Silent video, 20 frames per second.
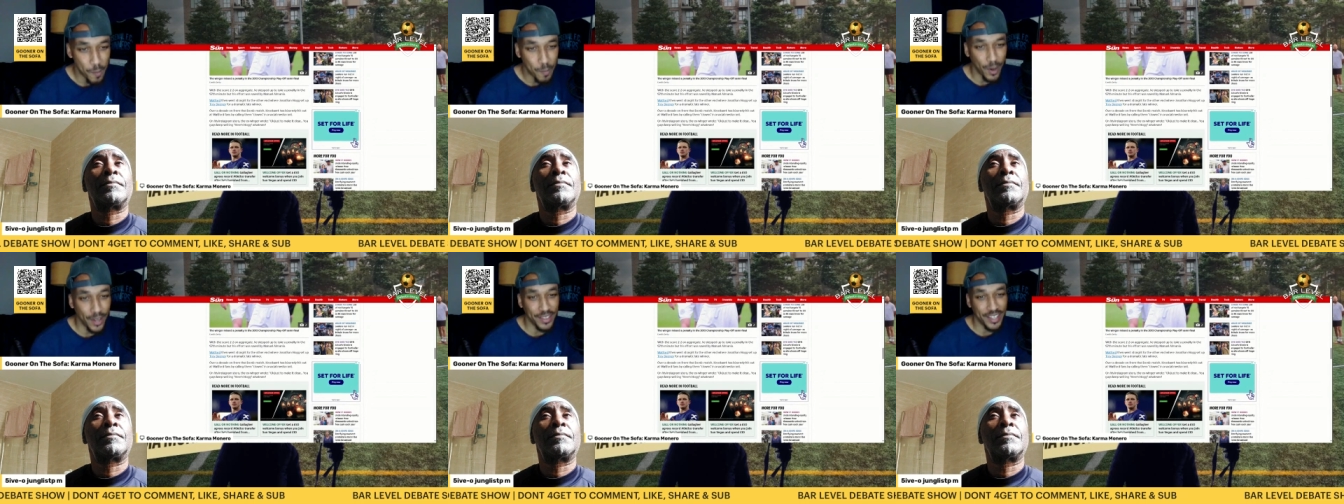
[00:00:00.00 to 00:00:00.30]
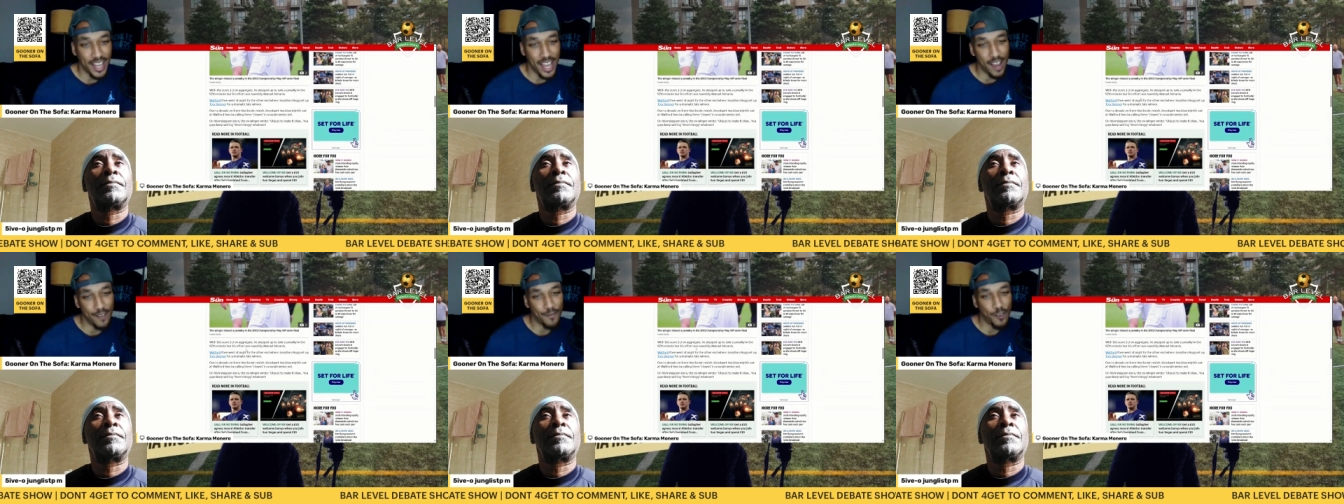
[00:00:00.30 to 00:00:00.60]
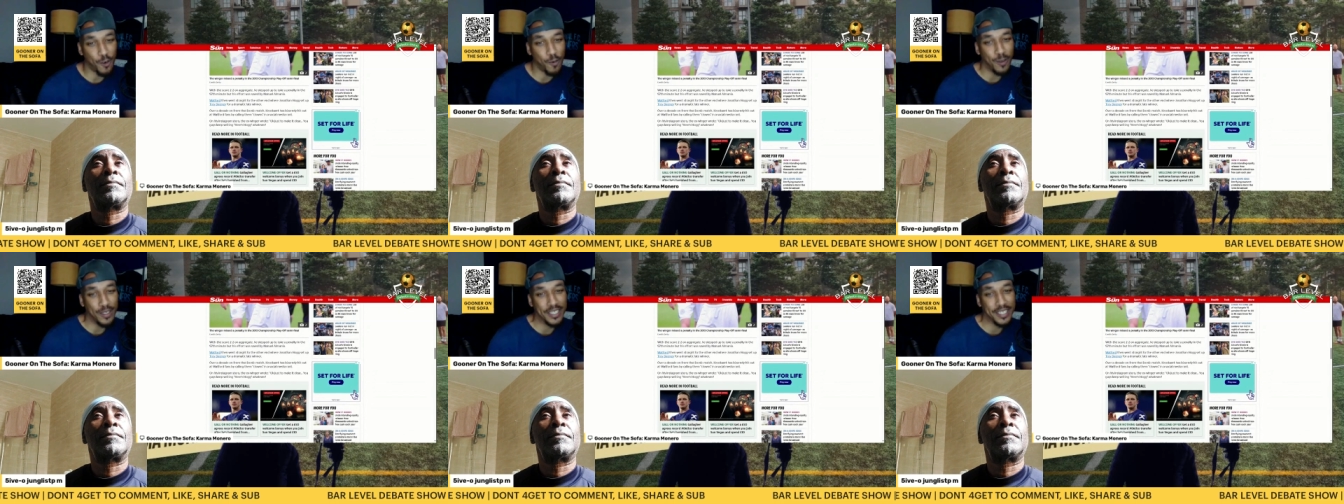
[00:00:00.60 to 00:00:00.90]
but the
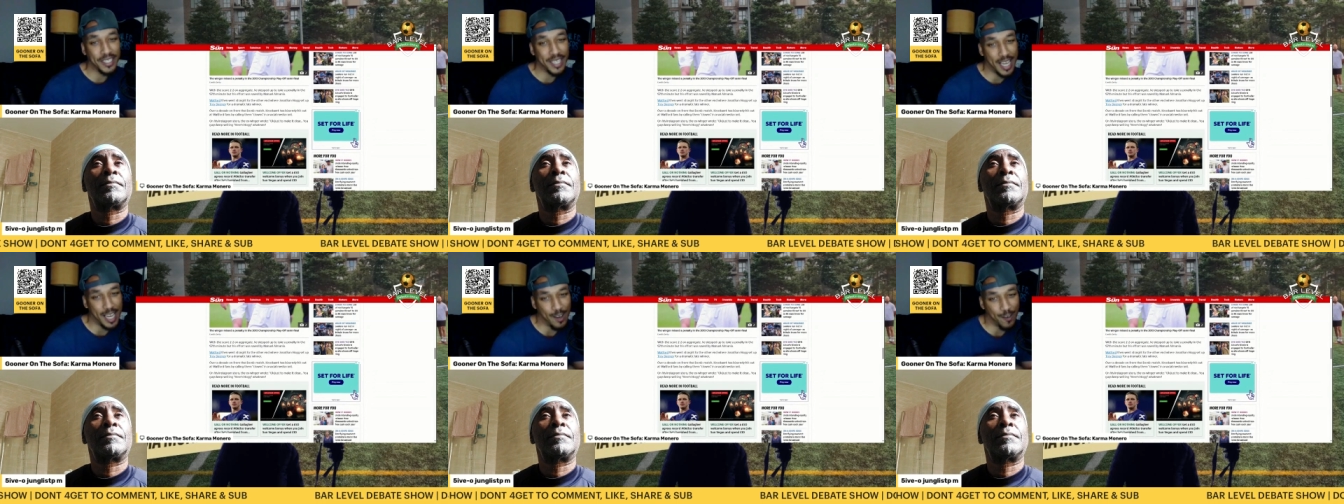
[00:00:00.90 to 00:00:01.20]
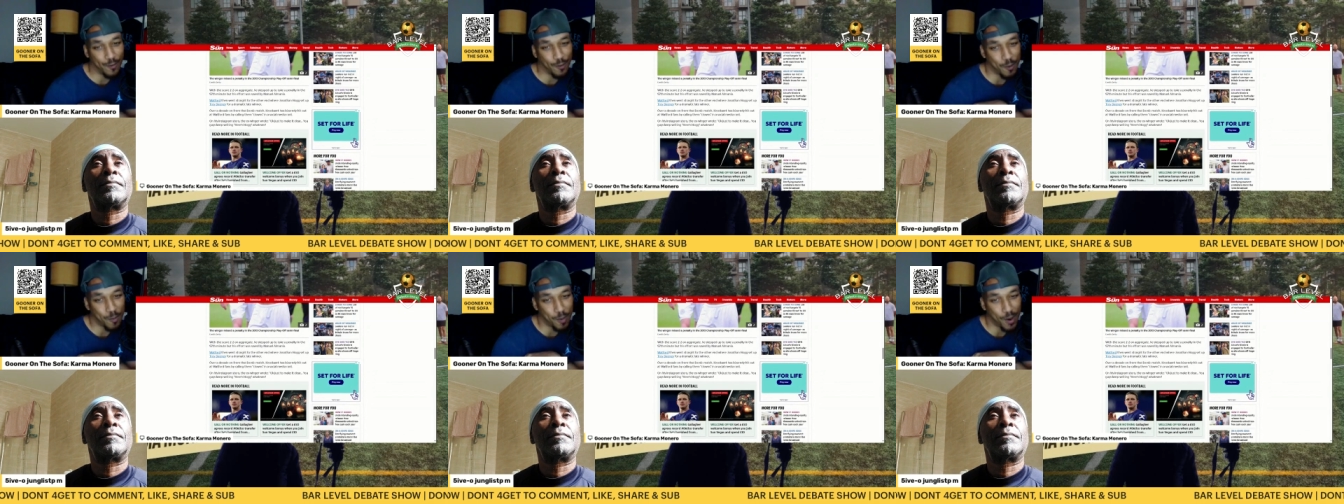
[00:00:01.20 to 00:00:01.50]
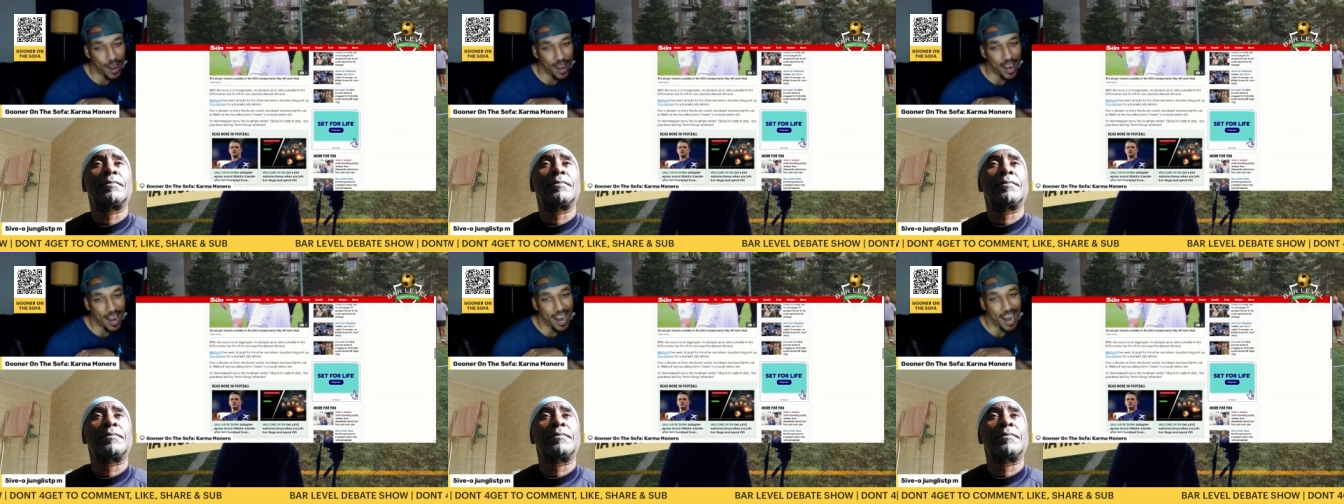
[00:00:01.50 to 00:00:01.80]
effort was saved
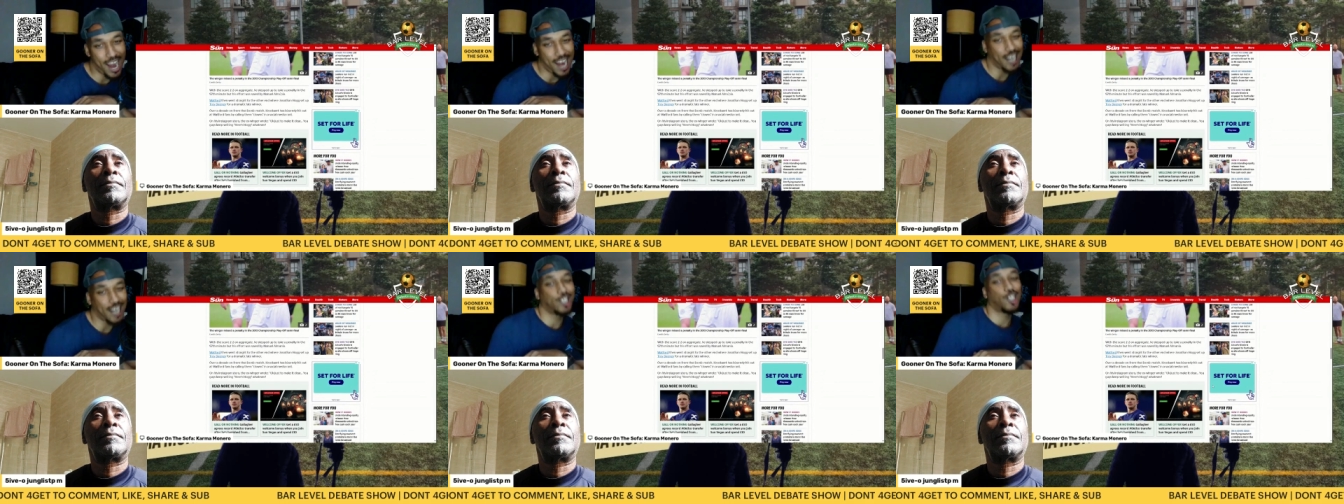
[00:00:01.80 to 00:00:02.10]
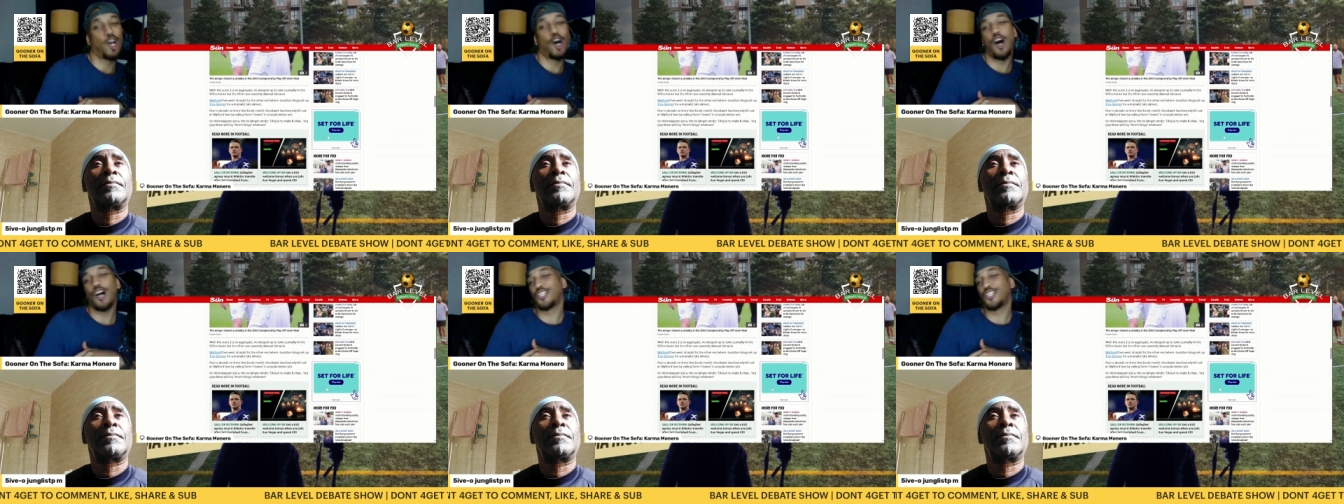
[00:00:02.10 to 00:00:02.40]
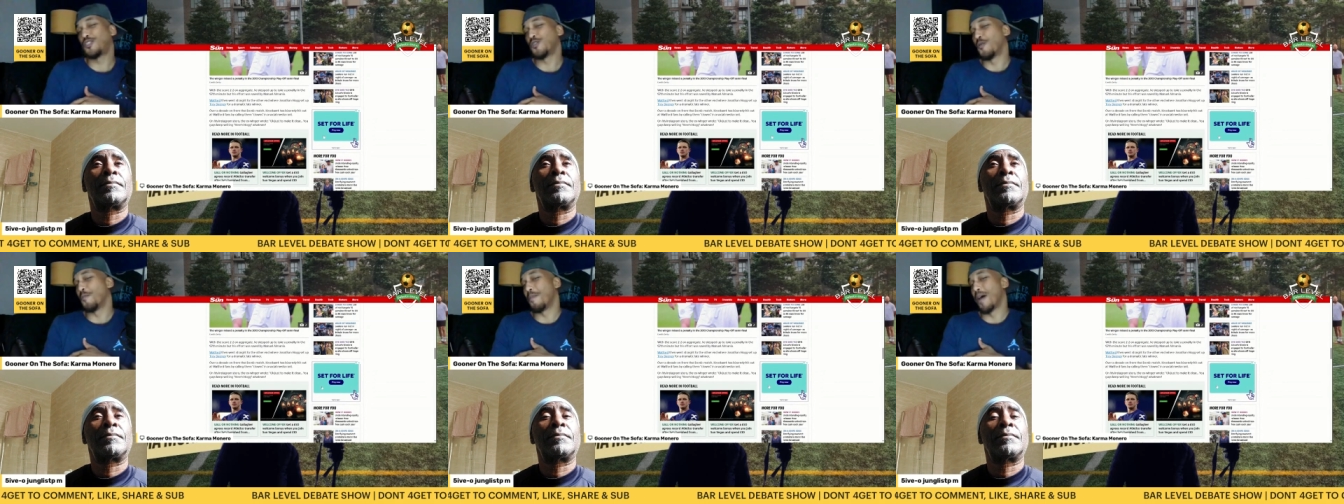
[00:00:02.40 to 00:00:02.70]
by
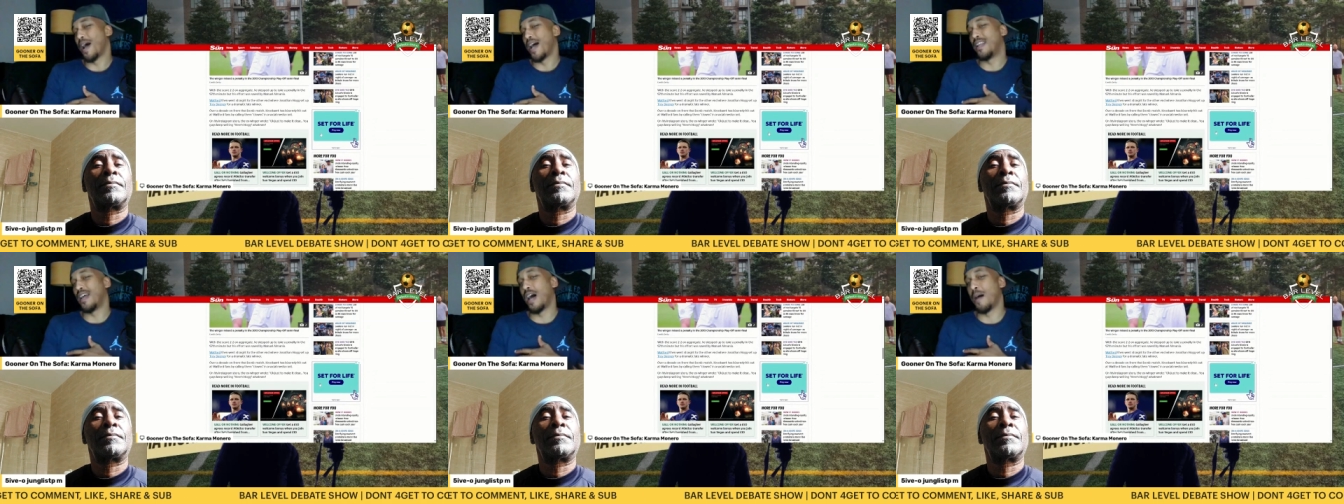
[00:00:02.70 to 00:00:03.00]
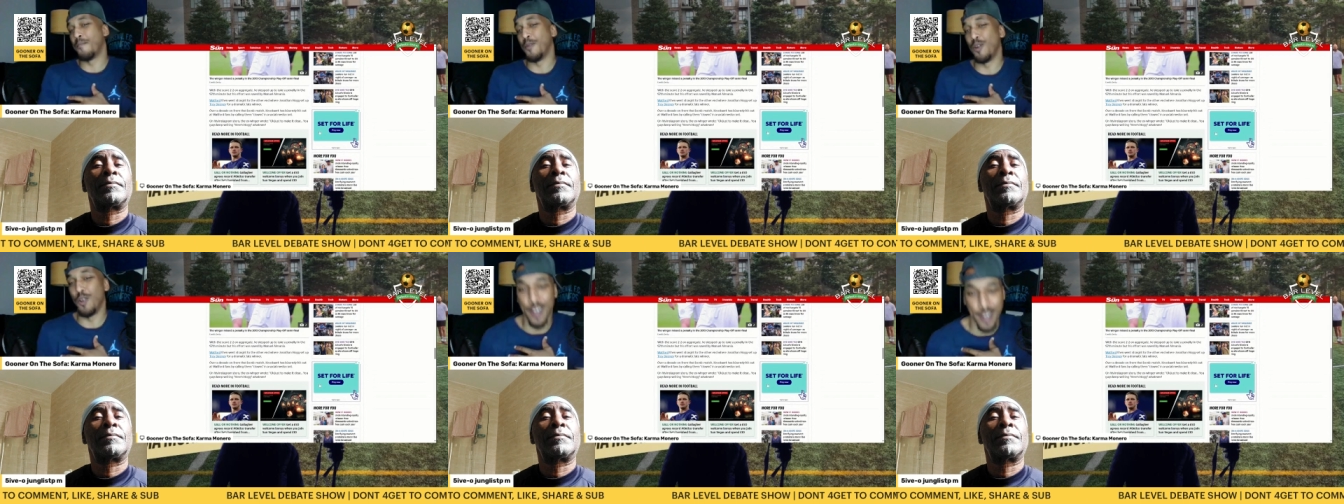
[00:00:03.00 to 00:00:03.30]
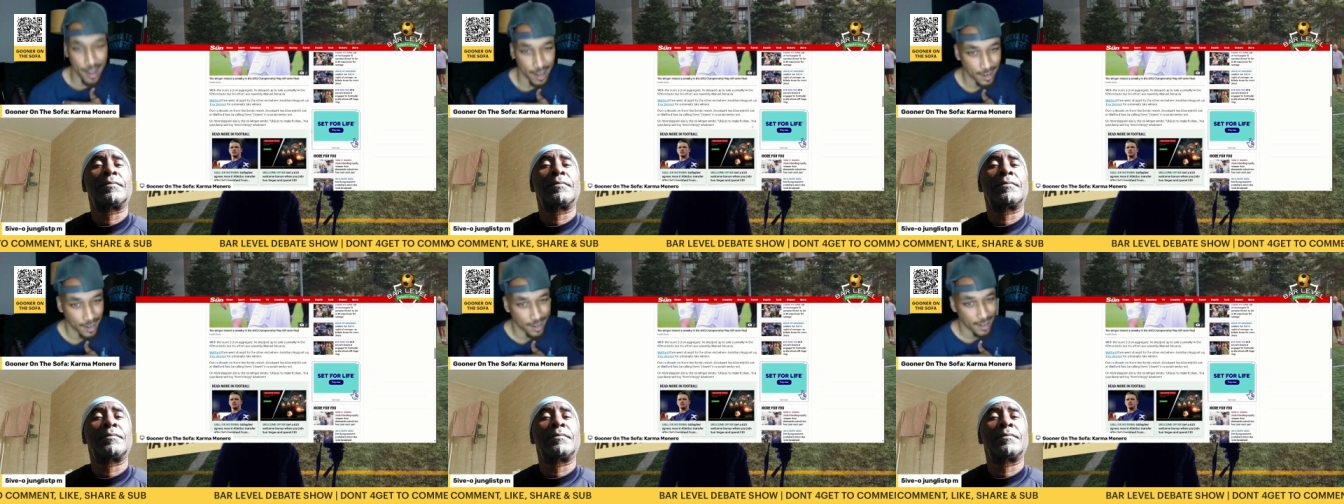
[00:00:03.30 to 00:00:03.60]
ex-Arsenal man
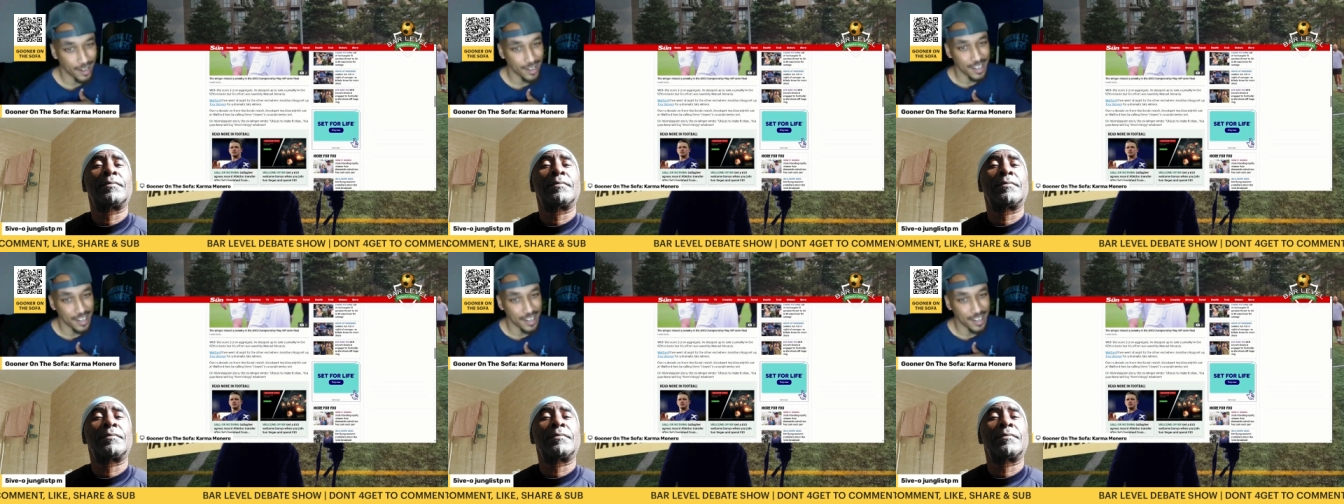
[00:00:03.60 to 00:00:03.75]
Amunia.